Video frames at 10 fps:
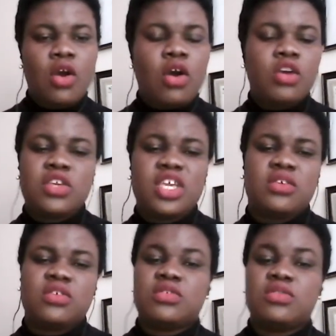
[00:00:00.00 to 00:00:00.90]
Or you
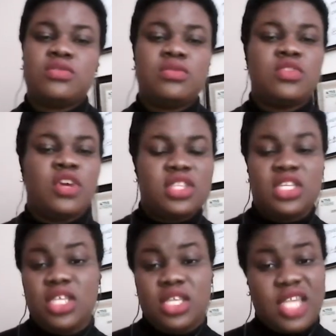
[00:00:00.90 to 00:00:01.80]
can also do
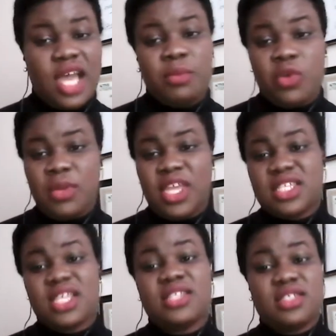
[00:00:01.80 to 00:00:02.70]
nothing in that
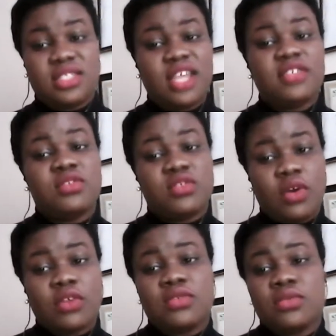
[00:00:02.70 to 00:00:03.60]
moment and decide to
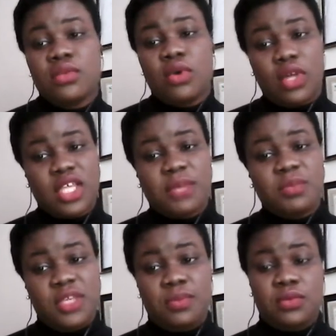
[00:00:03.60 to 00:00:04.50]
talk to other
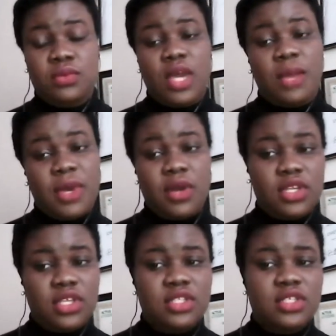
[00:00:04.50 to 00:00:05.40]
people about
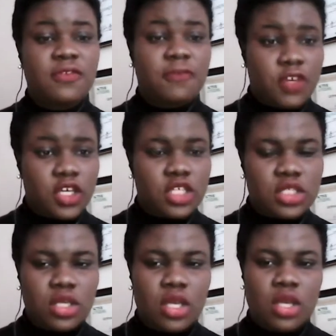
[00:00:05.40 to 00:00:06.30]
it
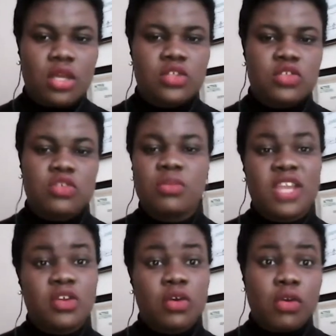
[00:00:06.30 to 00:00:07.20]
first. So you
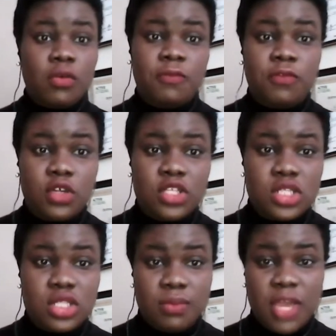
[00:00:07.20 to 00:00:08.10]
might not confront
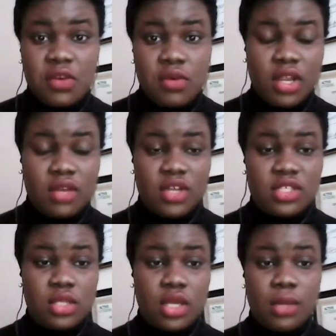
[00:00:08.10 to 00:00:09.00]
the
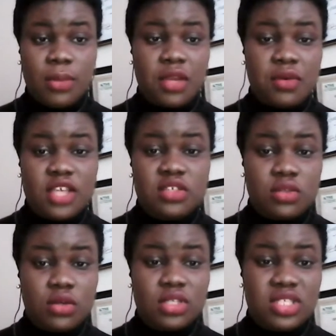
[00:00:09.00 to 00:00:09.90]

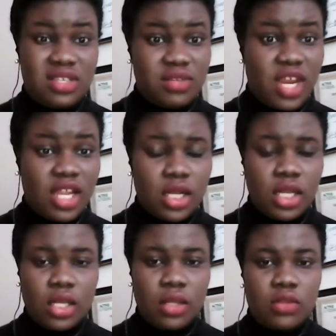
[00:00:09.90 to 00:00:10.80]
aggressor
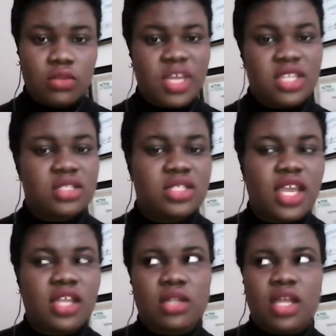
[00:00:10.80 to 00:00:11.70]
directly. You might
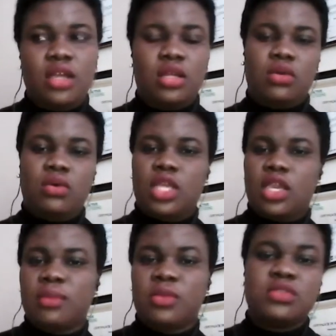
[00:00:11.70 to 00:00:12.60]
decide that,
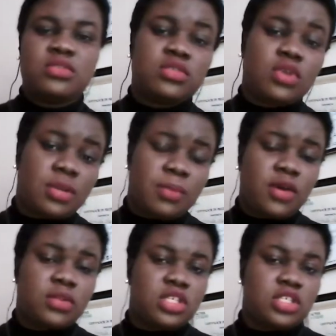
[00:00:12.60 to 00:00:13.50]
okay, I'm going to talk
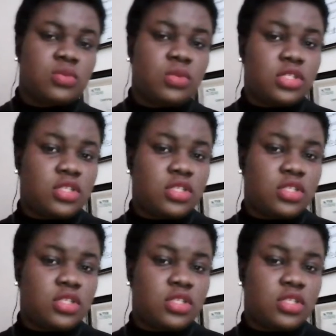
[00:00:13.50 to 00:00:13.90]
about this with